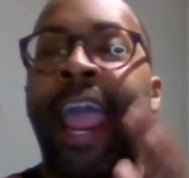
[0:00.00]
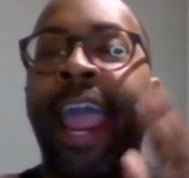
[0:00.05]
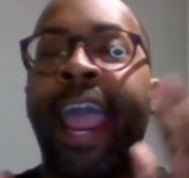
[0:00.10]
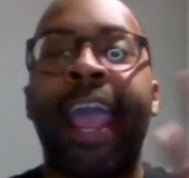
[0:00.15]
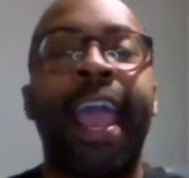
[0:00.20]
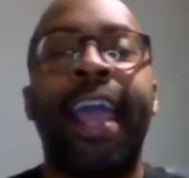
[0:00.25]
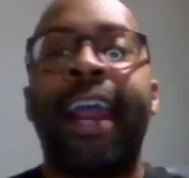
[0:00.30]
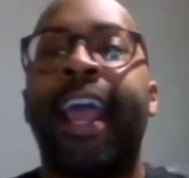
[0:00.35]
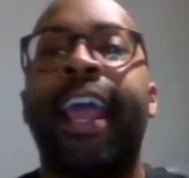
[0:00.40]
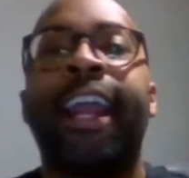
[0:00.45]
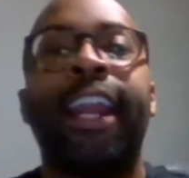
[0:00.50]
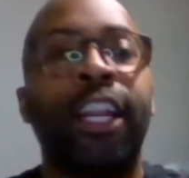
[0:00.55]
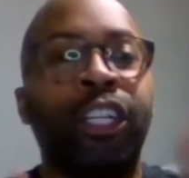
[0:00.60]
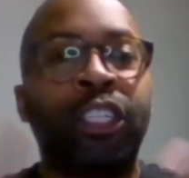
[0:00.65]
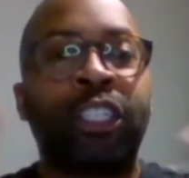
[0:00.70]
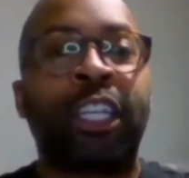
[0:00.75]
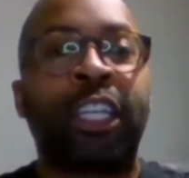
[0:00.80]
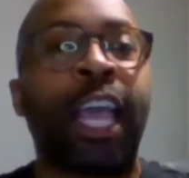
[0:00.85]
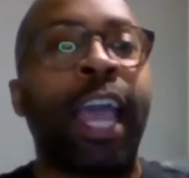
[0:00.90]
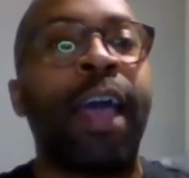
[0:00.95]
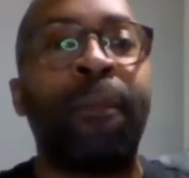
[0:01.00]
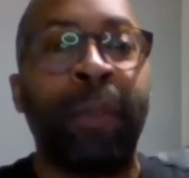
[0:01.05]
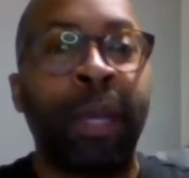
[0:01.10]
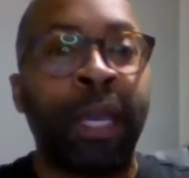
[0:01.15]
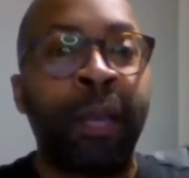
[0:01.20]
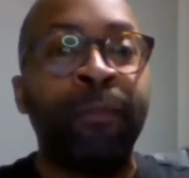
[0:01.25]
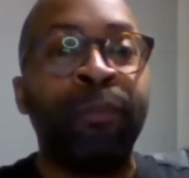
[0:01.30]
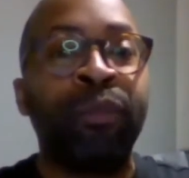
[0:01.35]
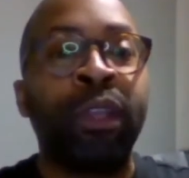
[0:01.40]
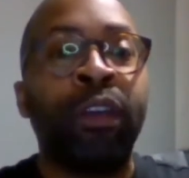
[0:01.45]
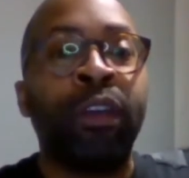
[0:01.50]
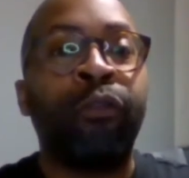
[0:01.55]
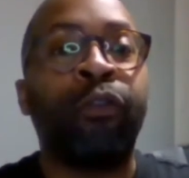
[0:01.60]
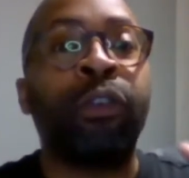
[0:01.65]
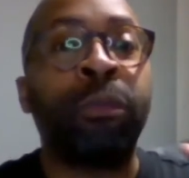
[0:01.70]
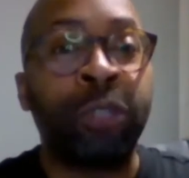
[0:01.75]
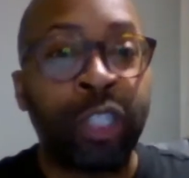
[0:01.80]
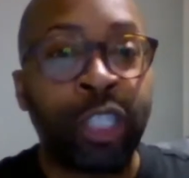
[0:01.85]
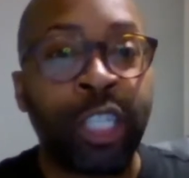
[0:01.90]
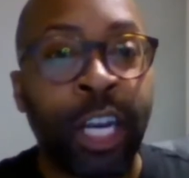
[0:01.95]
And it just kept me
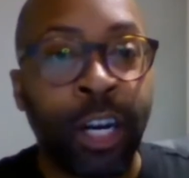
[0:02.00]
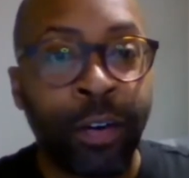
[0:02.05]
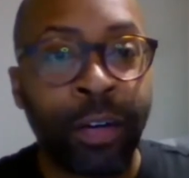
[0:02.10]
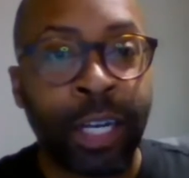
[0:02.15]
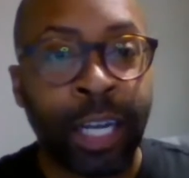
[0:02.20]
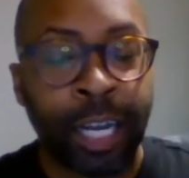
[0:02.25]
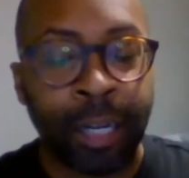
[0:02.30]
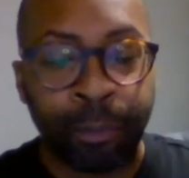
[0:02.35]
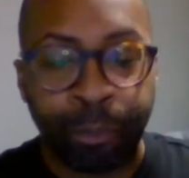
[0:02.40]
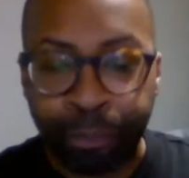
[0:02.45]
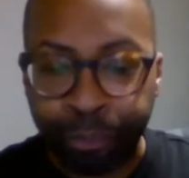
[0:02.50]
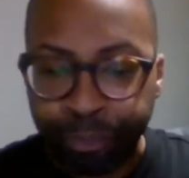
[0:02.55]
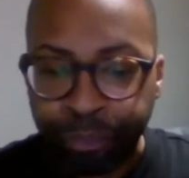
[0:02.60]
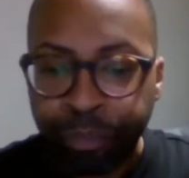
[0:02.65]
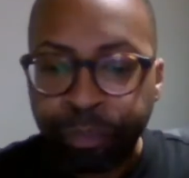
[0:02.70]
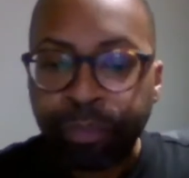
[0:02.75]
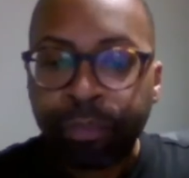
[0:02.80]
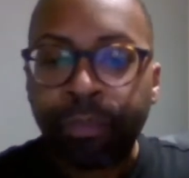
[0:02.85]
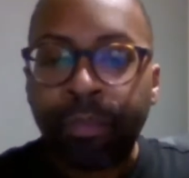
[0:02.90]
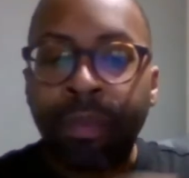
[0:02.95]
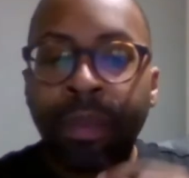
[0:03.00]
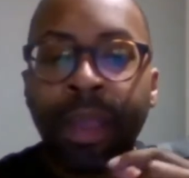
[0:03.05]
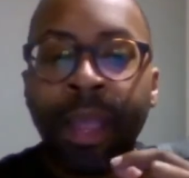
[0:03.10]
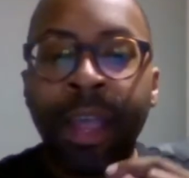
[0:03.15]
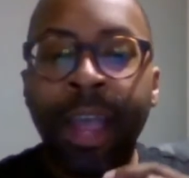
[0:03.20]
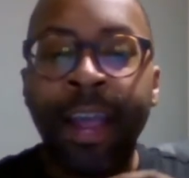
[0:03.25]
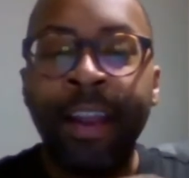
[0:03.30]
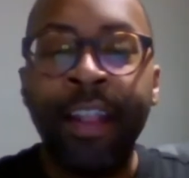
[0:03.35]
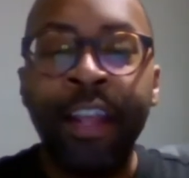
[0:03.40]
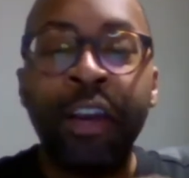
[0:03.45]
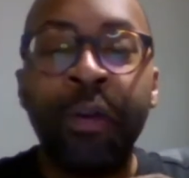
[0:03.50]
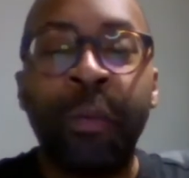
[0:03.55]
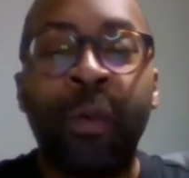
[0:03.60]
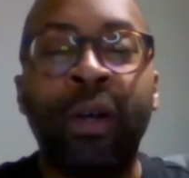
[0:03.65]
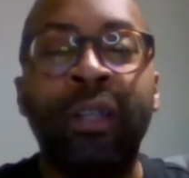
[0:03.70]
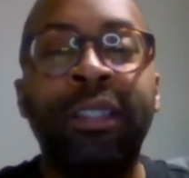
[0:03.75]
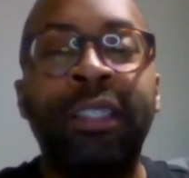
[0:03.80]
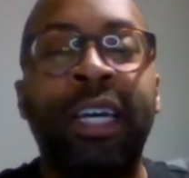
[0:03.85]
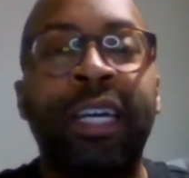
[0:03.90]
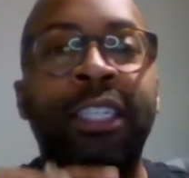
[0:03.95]
from sharing it. And then it
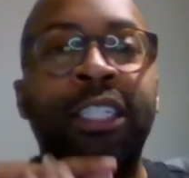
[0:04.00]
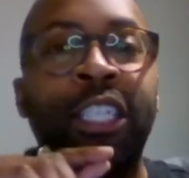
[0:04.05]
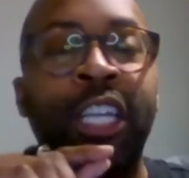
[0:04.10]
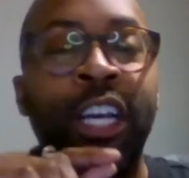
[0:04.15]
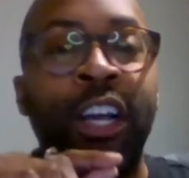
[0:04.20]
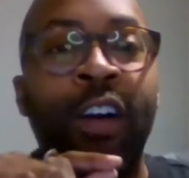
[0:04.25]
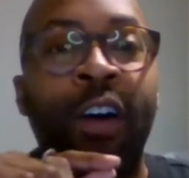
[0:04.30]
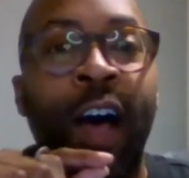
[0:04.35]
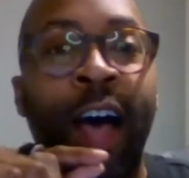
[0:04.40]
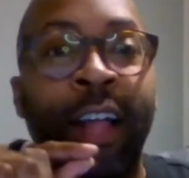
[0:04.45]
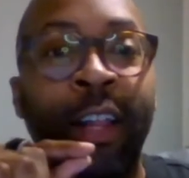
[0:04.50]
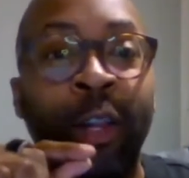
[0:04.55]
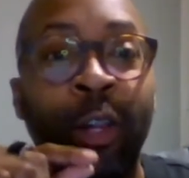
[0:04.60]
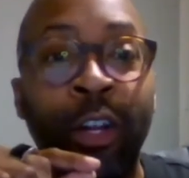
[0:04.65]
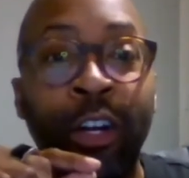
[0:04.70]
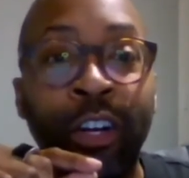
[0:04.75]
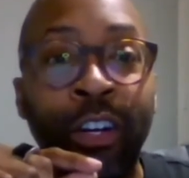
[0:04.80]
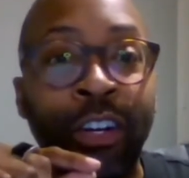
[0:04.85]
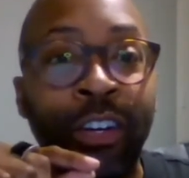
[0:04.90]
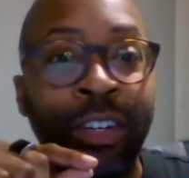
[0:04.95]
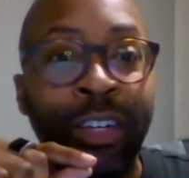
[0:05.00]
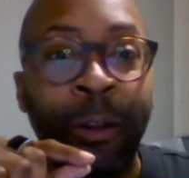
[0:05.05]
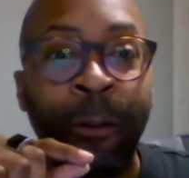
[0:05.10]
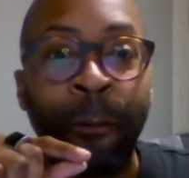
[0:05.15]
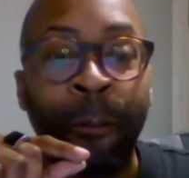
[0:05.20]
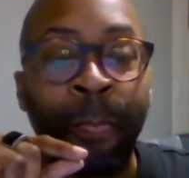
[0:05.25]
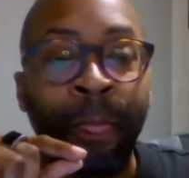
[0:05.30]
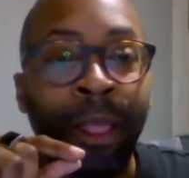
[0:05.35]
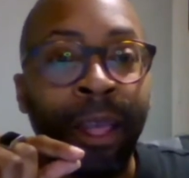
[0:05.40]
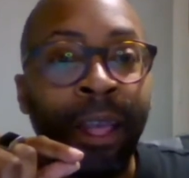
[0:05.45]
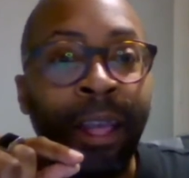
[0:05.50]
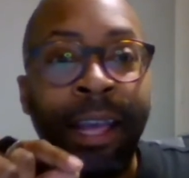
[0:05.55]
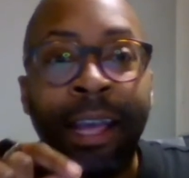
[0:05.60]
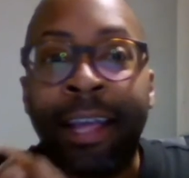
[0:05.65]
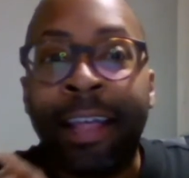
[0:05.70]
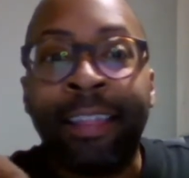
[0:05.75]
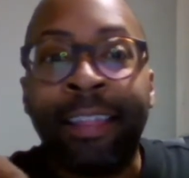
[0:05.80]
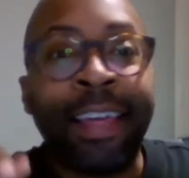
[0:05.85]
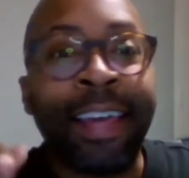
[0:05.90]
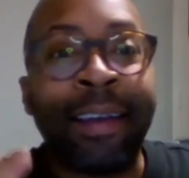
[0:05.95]
was until I learned
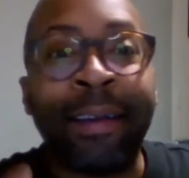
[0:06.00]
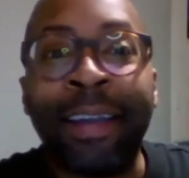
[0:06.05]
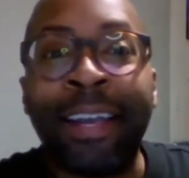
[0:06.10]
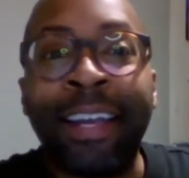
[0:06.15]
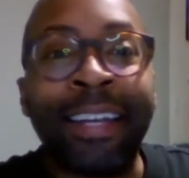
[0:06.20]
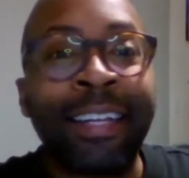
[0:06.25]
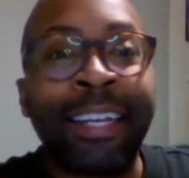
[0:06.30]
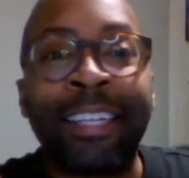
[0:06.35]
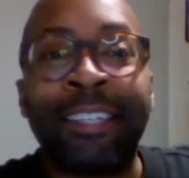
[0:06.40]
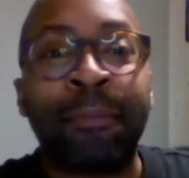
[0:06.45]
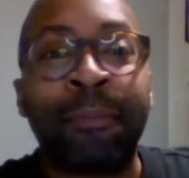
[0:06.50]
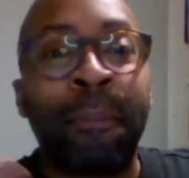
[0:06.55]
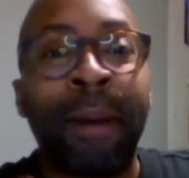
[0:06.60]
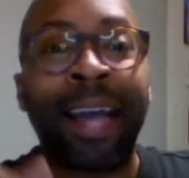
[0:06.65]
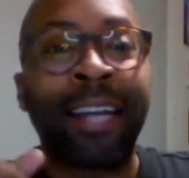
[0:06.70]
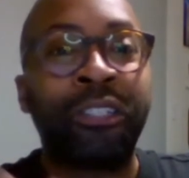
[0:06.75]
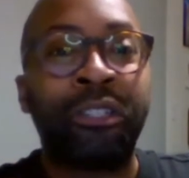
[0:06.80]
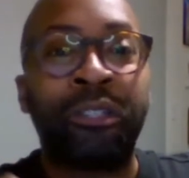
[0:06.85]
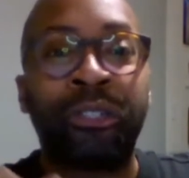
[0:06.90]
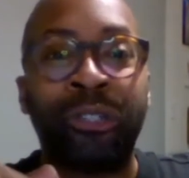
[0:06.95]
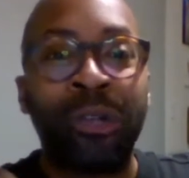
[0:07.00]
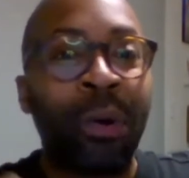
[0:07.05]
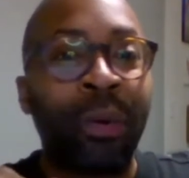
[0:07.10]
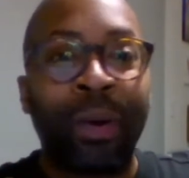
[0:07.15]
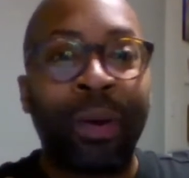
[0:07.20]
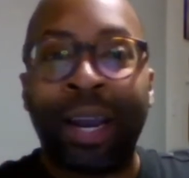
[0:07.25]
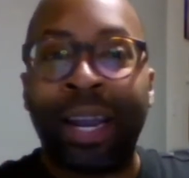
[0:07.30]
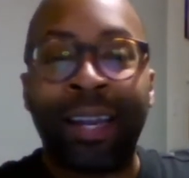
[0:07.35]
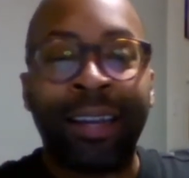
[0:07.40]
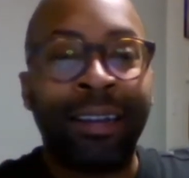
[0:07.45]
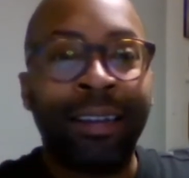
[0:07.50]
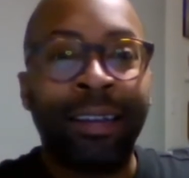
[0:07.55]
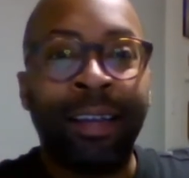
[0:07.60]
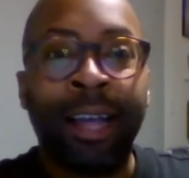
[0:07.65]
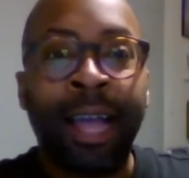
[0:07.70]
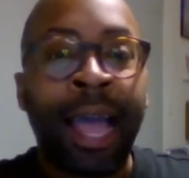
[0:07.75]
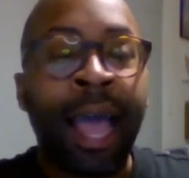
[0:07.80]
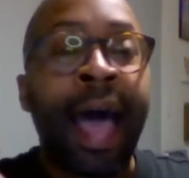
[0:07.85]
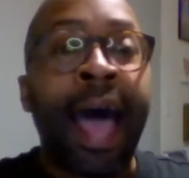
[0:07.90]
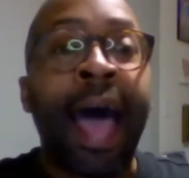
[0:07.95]
that it is my story.
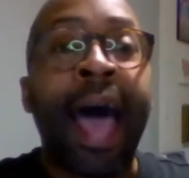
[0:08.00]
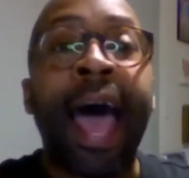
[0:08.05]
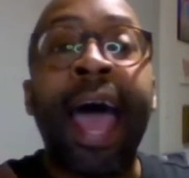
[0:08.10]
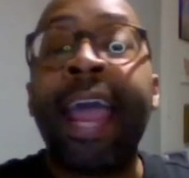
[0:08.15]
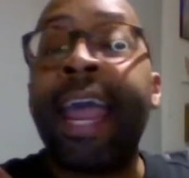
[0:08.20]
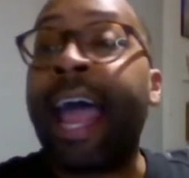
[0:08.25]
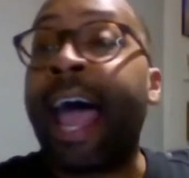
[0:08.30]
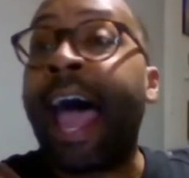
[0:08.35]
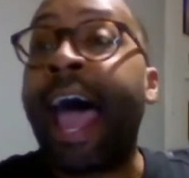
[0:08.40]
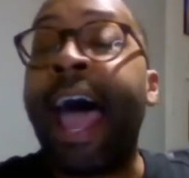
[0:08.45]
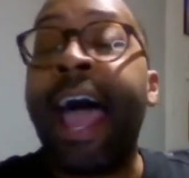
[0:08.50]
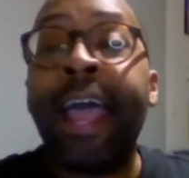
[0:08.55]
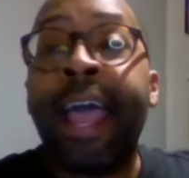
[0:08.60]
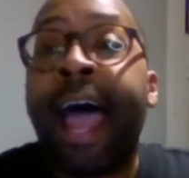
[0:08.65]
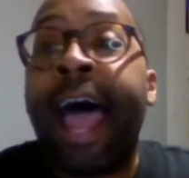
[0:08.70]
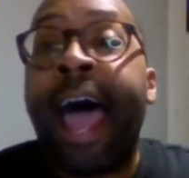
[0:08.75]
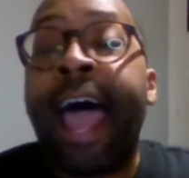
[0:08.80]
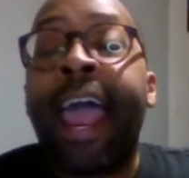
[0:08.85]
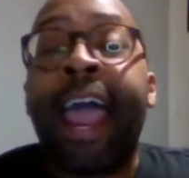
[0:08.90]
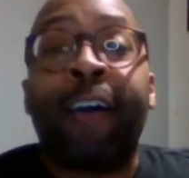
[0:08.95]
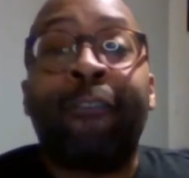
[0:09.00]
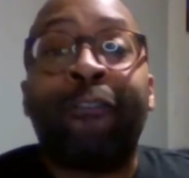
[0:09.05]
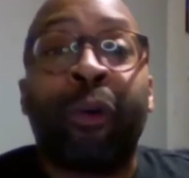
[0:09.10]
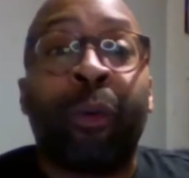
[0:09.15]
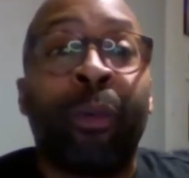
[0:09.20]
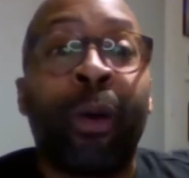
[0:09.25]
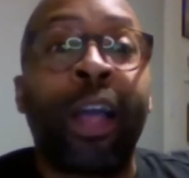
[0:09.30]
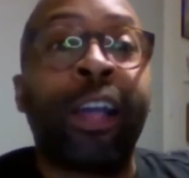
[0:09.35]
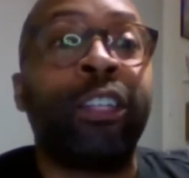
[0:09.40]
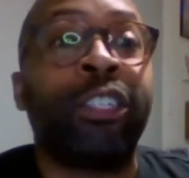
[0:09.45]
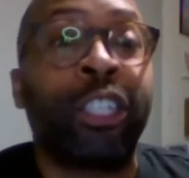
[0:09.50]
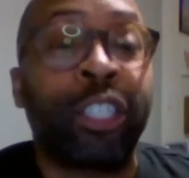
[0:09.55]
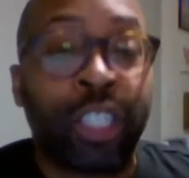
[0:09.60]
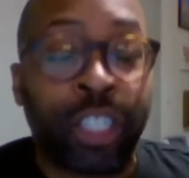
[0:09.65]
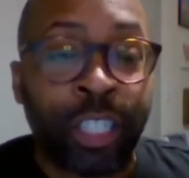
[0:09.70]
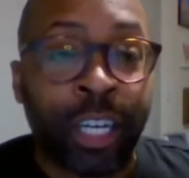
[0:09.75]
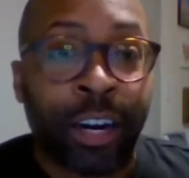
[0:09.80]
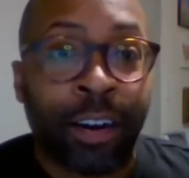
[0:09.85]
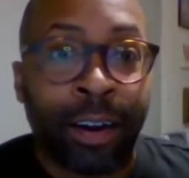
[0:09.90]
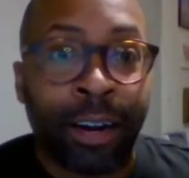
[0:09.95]
I have the right to
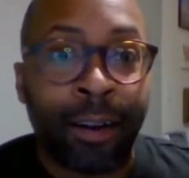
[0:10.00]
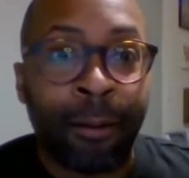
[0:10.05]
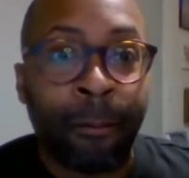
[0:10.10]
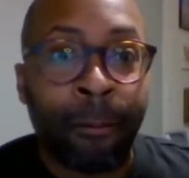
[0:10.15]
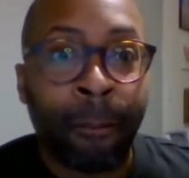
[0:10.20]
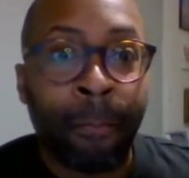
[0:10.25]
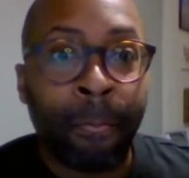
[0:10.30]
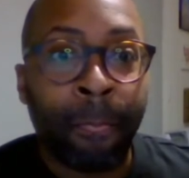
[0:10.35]
share it.